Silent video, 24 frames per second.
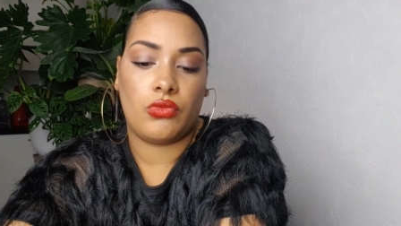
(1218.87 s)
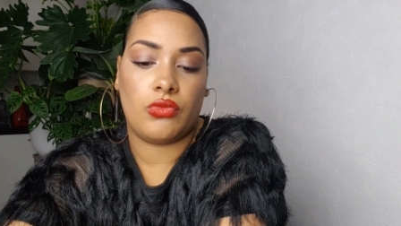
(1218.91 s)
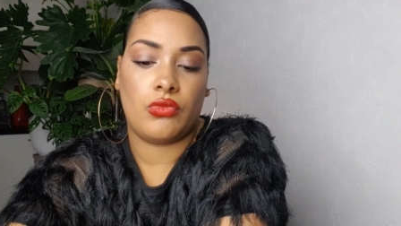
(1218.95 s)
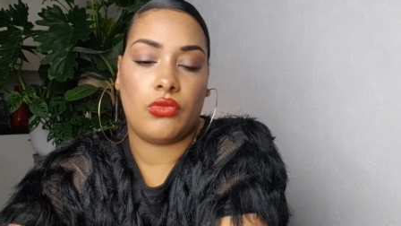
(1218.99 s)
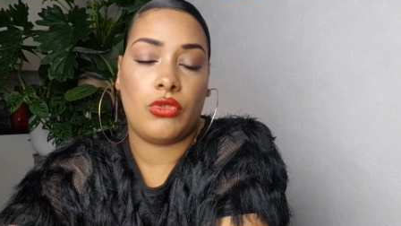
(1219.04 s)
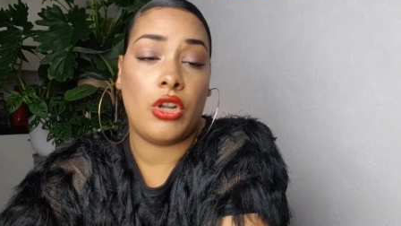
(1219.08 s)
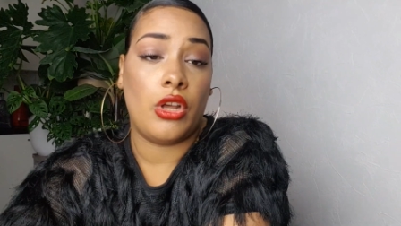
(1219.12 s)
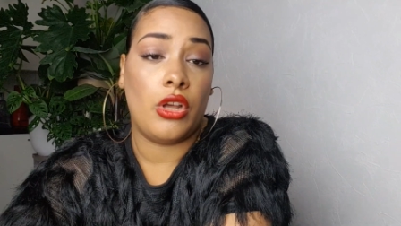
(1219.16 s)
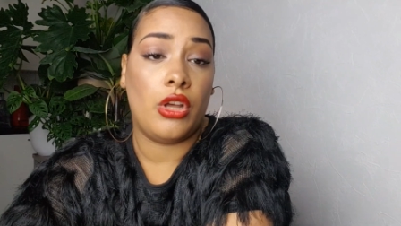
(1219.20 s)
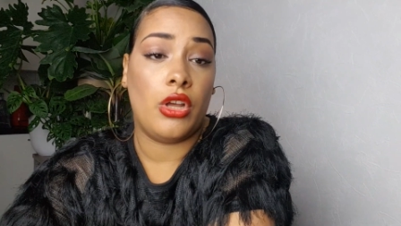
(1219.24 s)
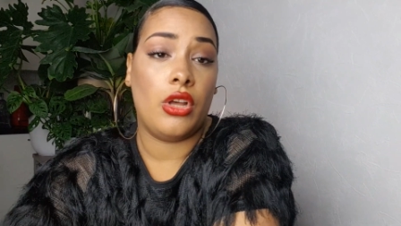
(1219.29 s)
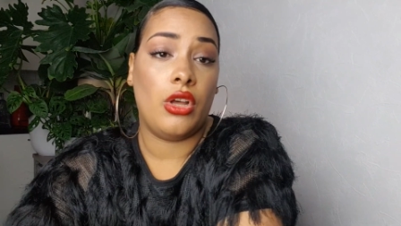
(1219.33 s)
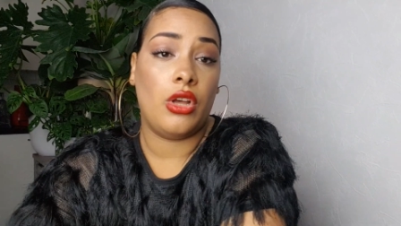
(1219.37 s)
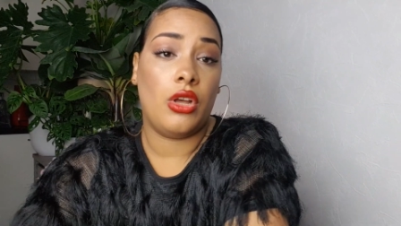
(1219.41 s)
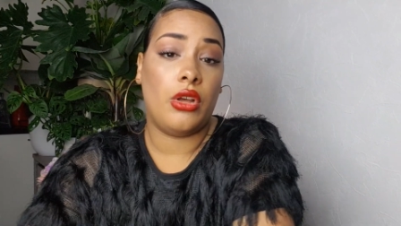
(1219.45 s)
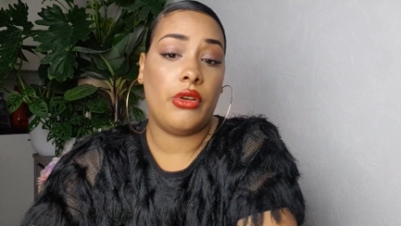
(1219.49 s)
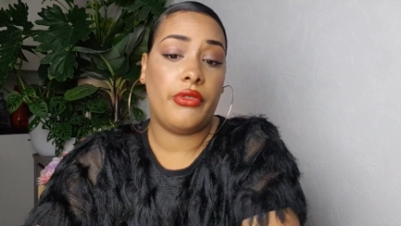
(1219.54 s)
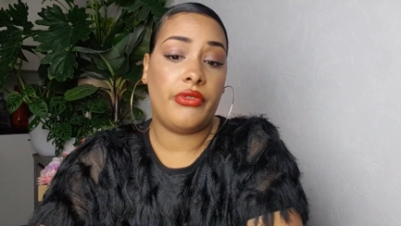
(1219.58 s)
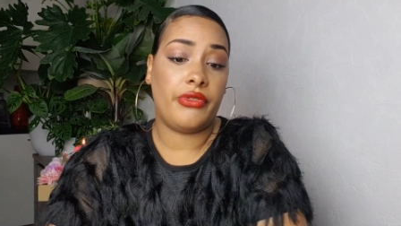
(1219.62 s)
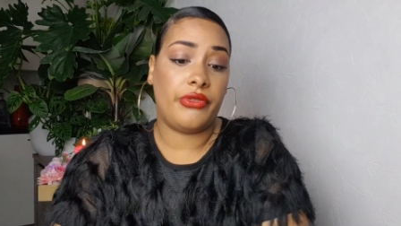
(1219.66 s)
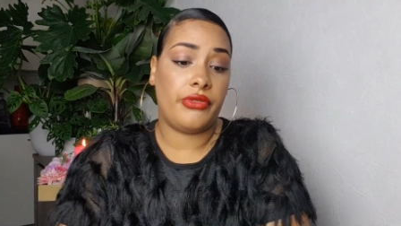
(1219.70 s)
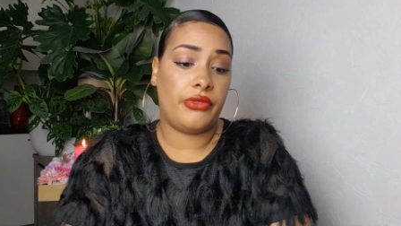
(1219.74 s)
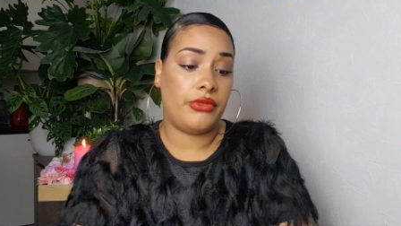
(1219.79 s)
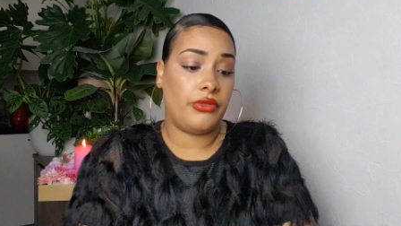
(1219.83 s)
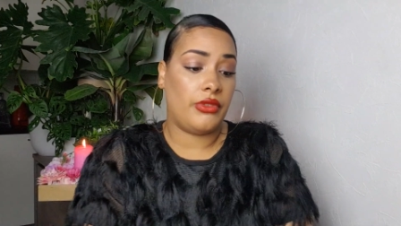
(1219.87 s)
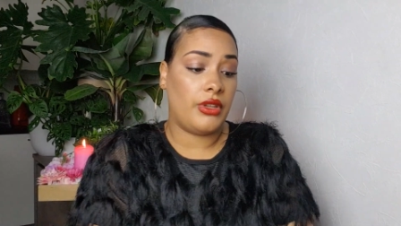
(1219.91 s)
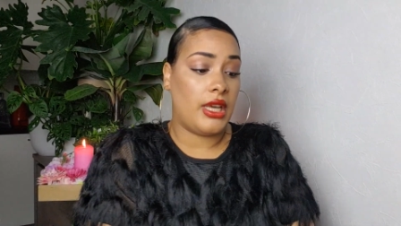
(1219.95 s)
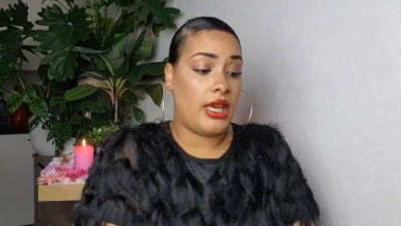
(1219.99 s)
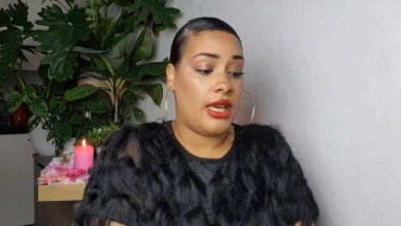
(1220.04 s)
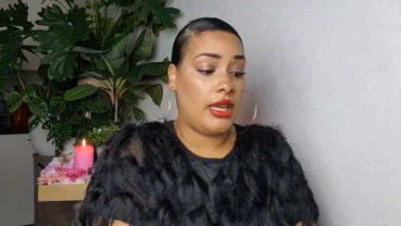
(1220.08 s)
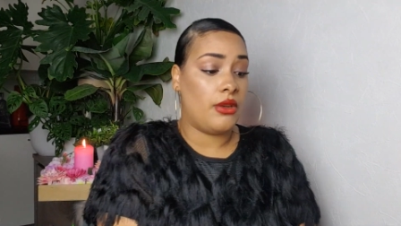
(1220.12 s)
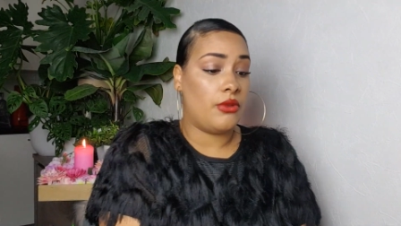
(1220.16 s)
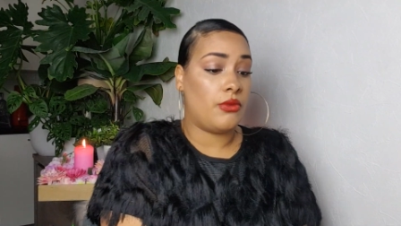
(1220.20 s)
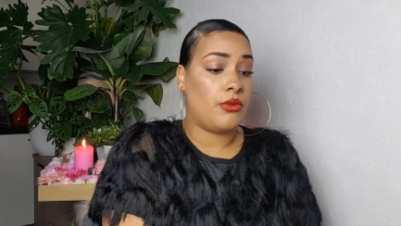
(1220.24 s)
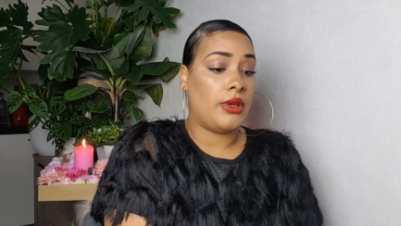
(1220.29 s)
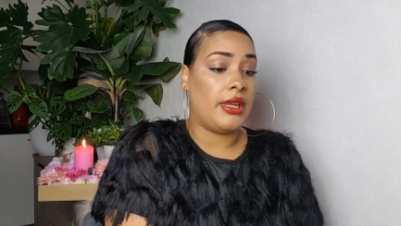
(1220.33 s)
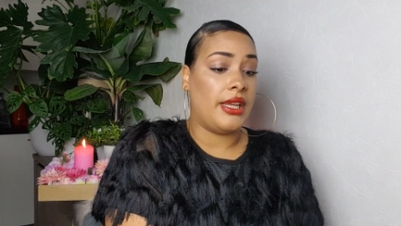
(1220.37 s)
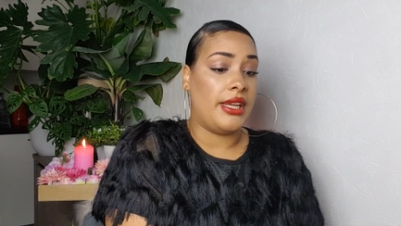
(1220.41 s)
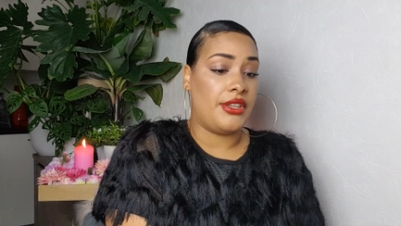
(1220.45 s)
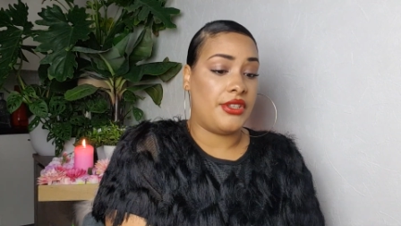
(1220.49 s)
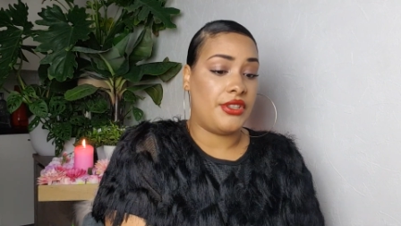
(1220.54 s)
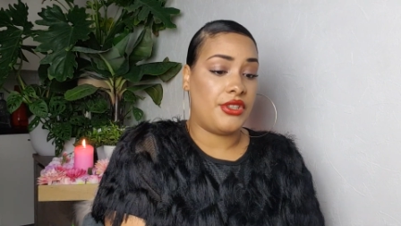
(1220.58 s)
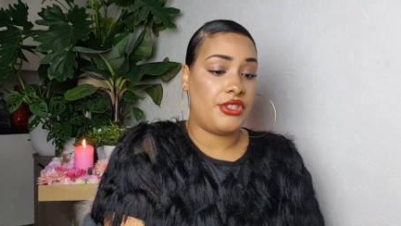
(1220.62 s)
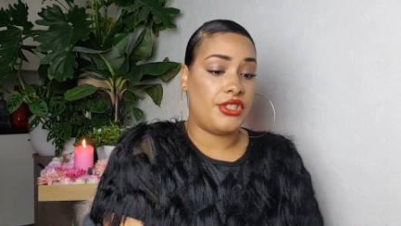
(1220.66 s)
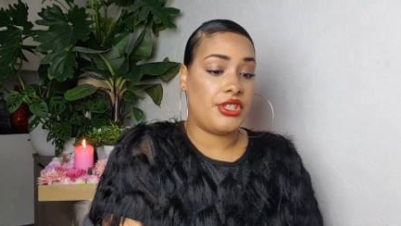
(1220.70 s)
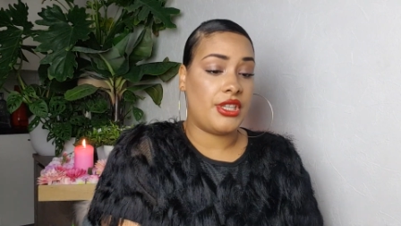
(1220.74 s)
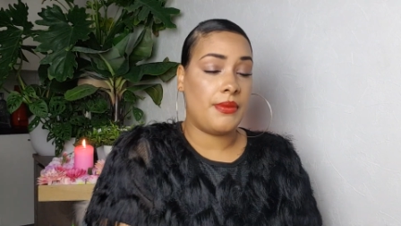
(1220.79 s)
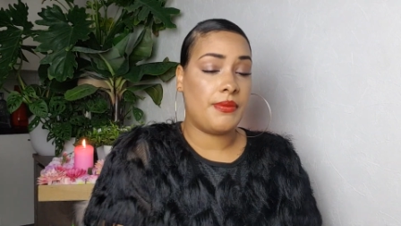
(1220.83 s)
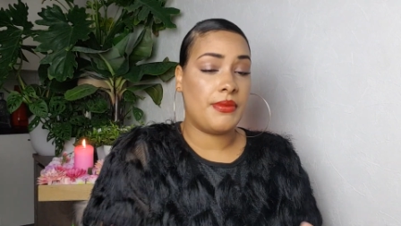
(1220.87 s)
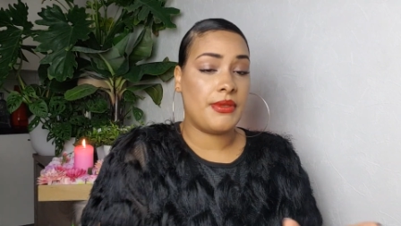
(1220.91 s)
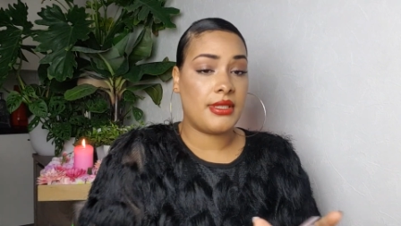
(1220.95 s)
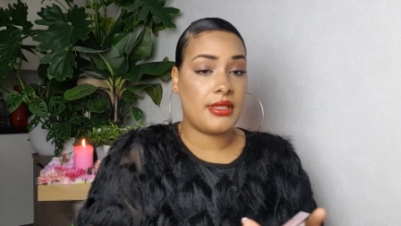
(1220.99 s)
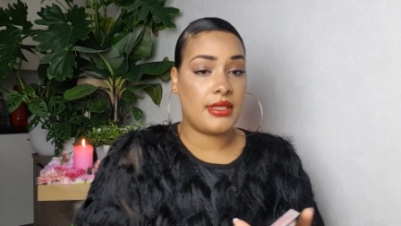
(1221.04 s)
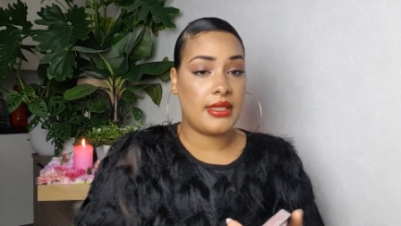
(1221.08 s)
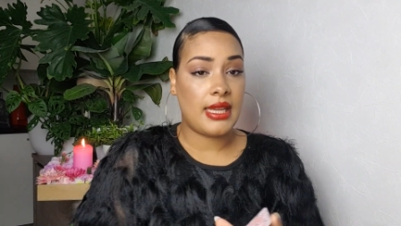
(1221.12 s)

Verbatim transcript: love and relationships.